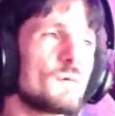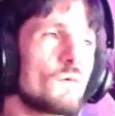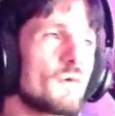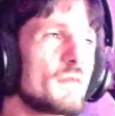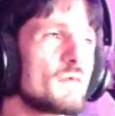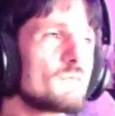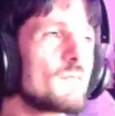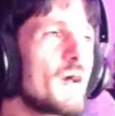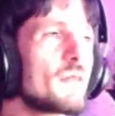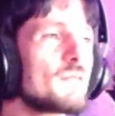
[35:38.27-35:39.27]
Or any of
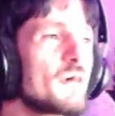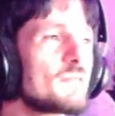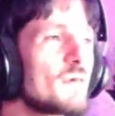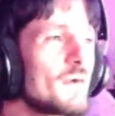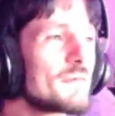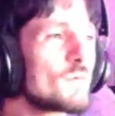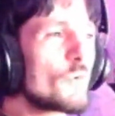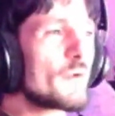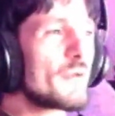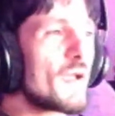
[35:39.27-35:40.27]
that they're
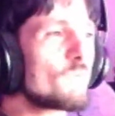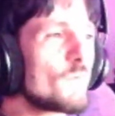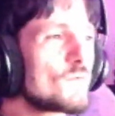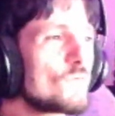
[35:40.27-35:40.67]
ignoring every